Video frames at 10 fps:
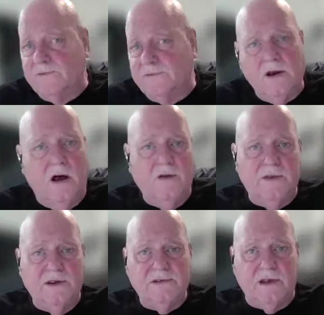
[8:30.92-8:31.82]
I've done
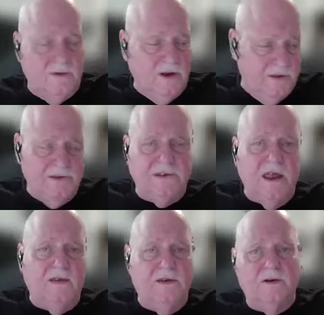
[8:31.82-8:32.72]
all this. I've done this,
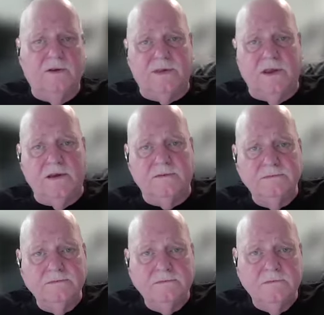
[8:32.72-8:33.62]
that, and the other thing.
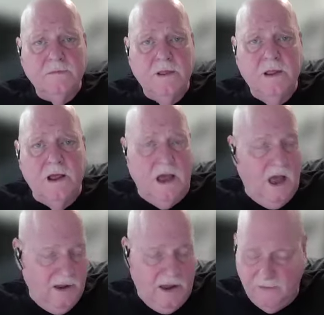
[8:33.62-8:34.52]

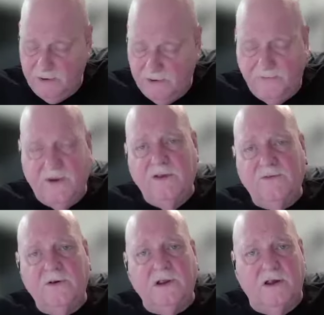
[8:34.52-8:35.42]
I've been
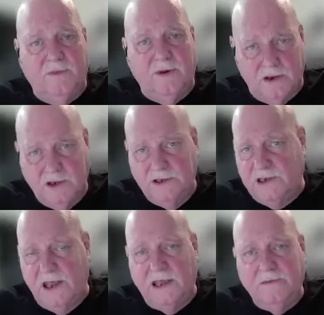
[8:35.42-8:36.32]
faithful. I've been a
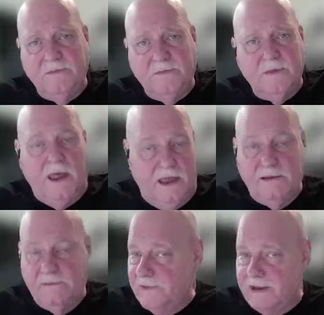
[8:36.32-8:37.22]
good king."
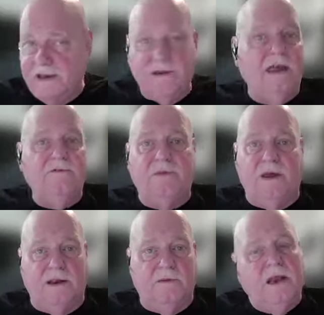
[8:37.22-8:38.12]
And he has
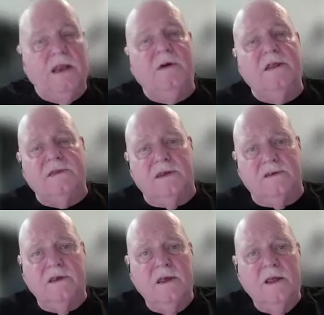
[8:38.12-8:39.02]
been in many, many
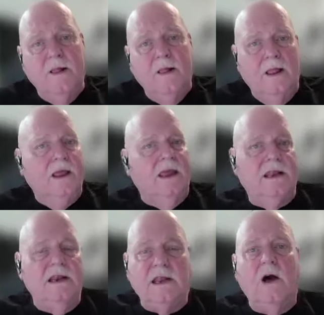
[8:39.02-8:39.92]
things.
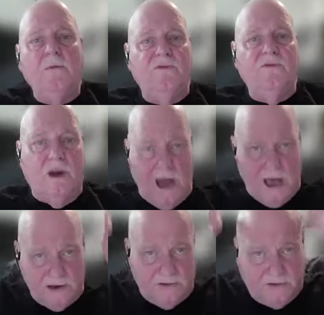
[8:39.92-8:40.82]
He didn't come before
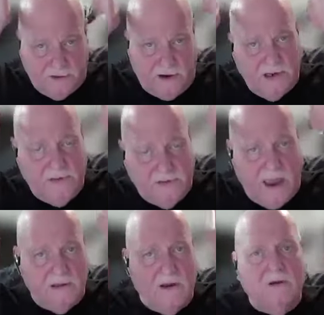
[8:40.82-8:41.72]
God straight in
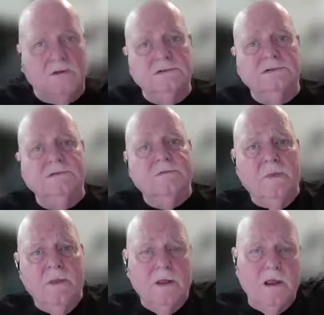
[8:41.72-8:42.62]
his halo.
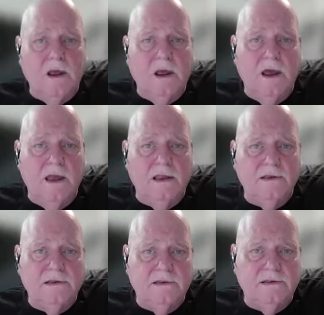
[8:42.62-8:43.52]

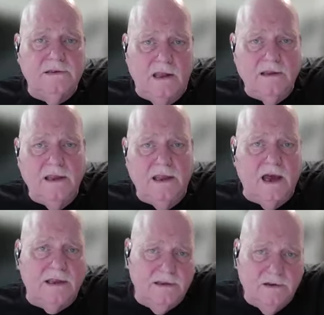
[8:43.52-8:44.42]
And telling
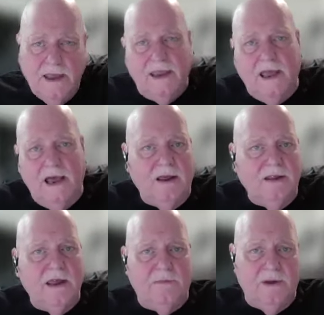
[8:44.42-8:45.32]
God, "Hey, I'm
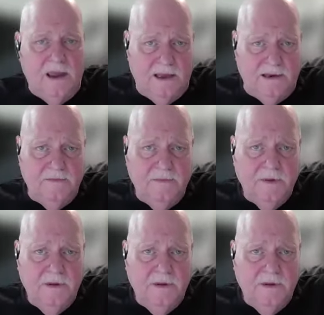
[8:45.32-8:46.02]
not that bad.